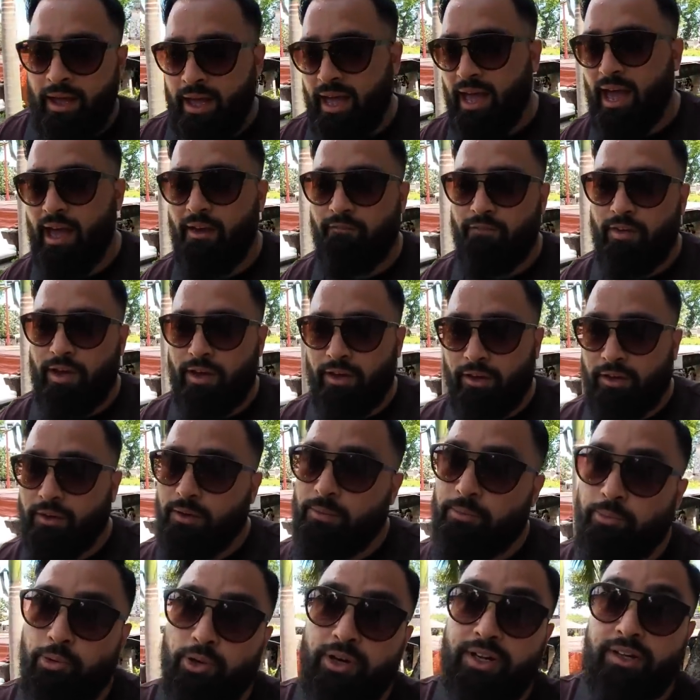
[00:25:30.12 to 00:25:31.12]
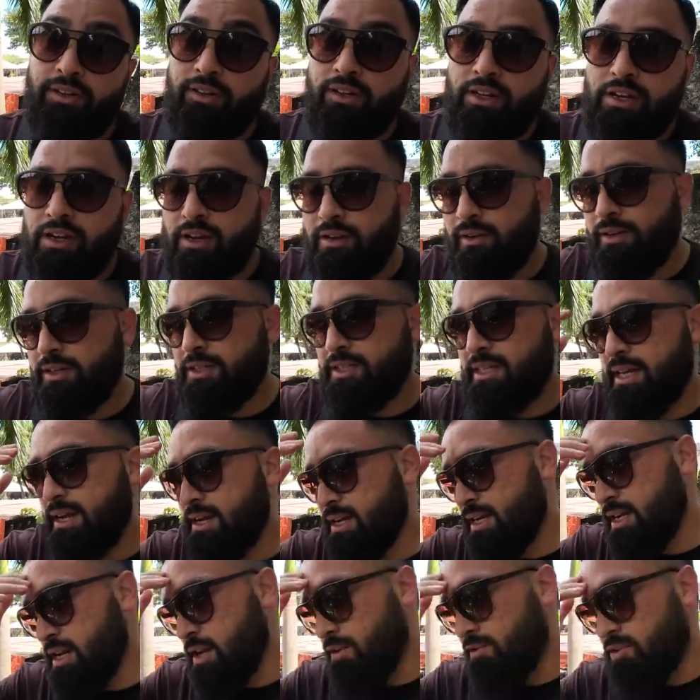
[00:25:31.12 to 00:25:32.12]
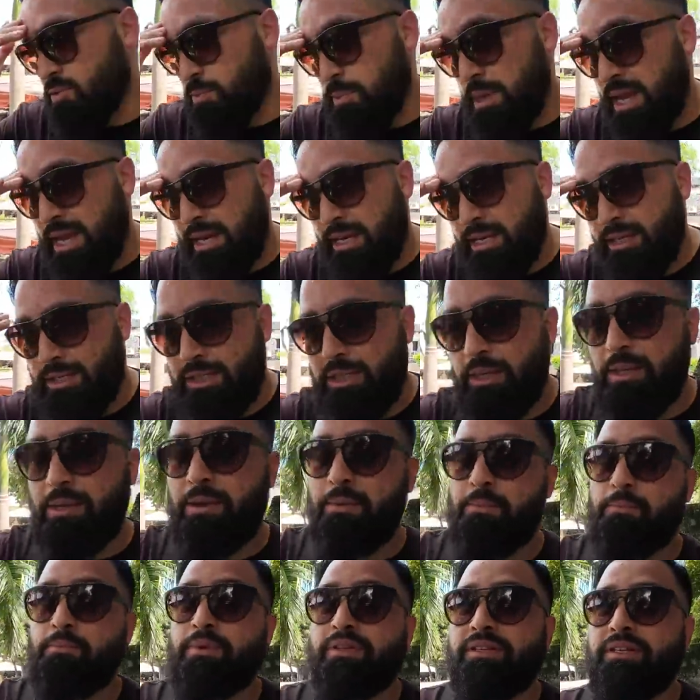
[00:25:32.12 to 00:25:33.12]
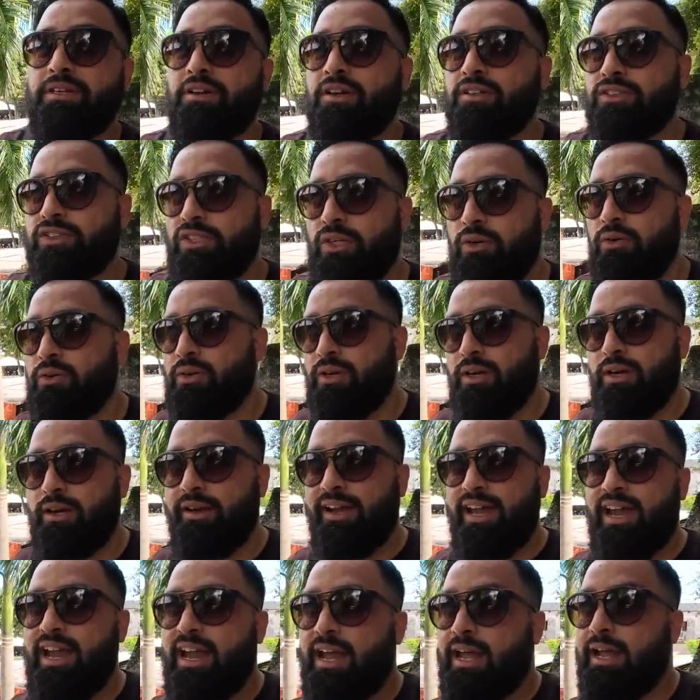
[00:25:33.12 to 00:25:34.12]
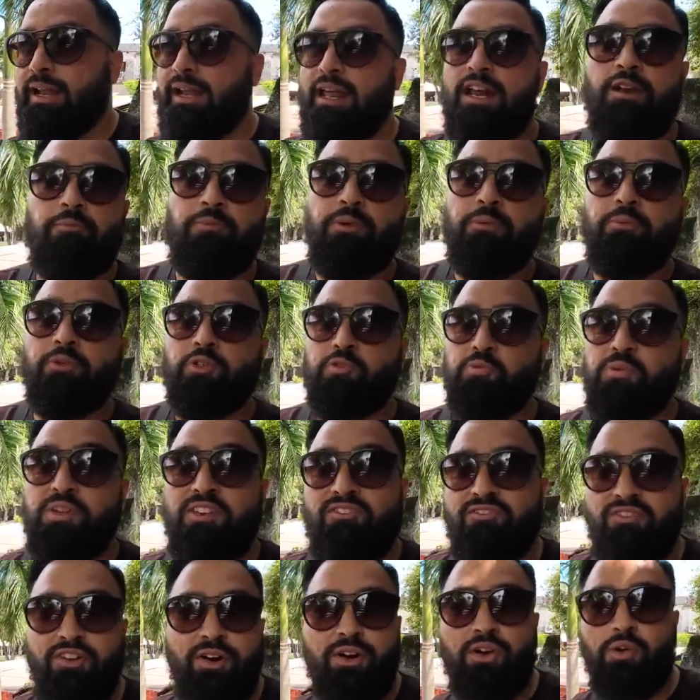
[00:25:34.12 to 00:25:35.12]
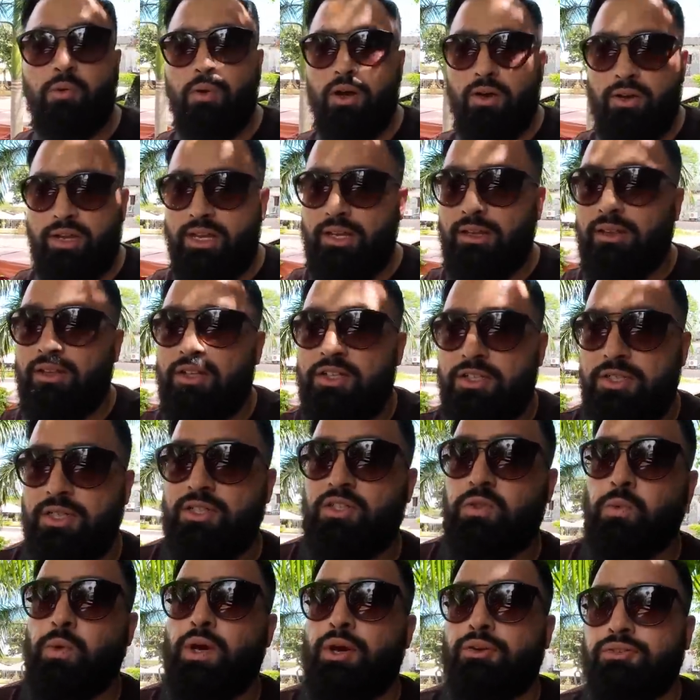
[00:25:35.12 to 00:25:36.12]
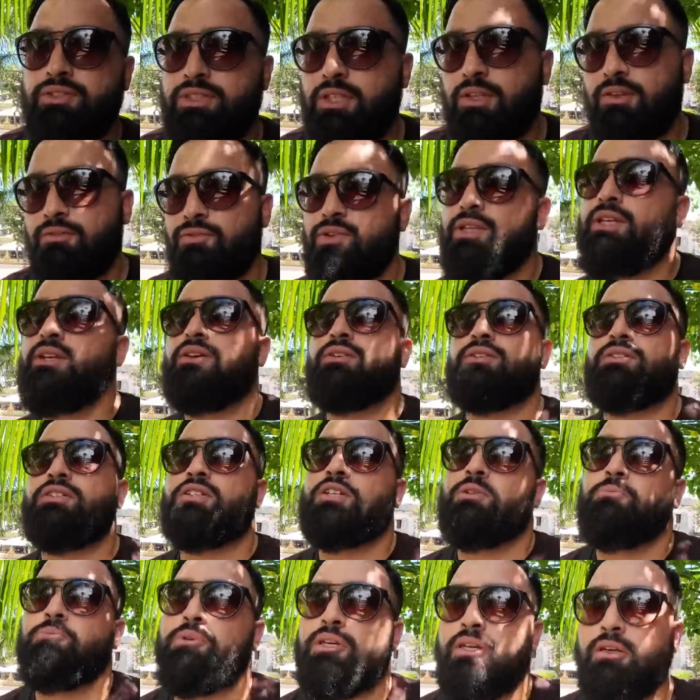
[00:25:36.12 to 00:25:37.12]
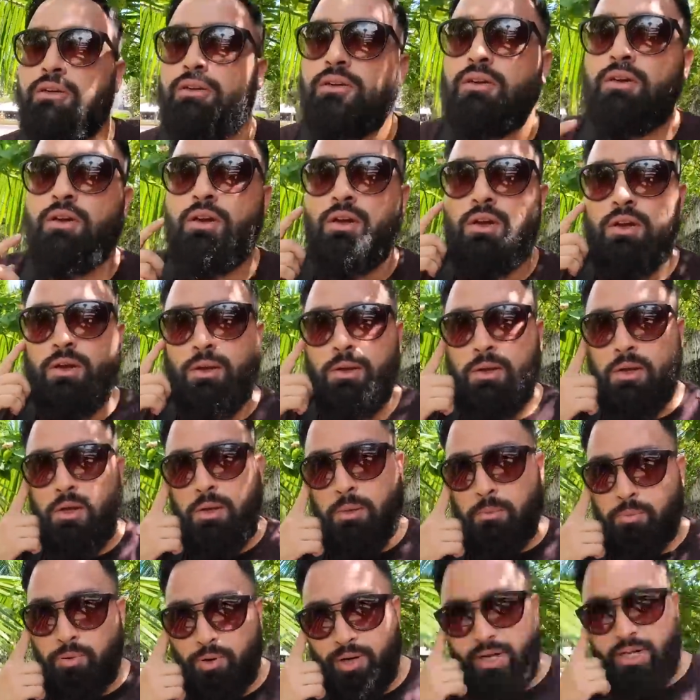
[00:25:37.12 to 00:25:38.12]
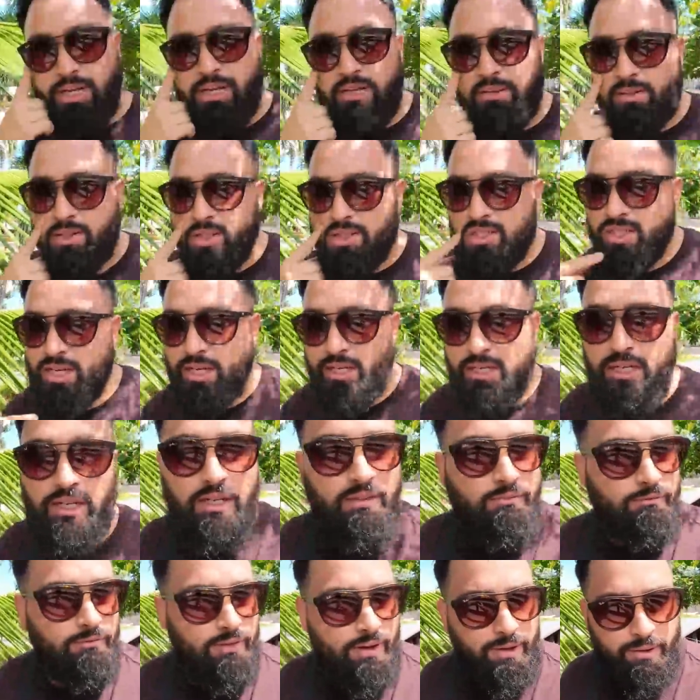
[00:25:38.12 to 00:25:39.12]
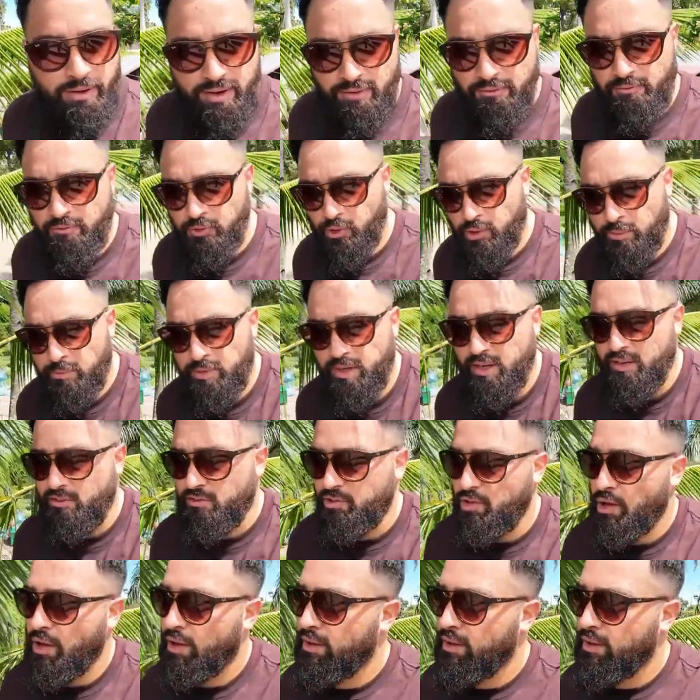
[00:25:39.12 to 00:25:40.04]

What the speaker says: have a pretty good understanding of Spanish, but then also a lot of people speak very well English as well. So the videos should be pretty entertaining and very informative.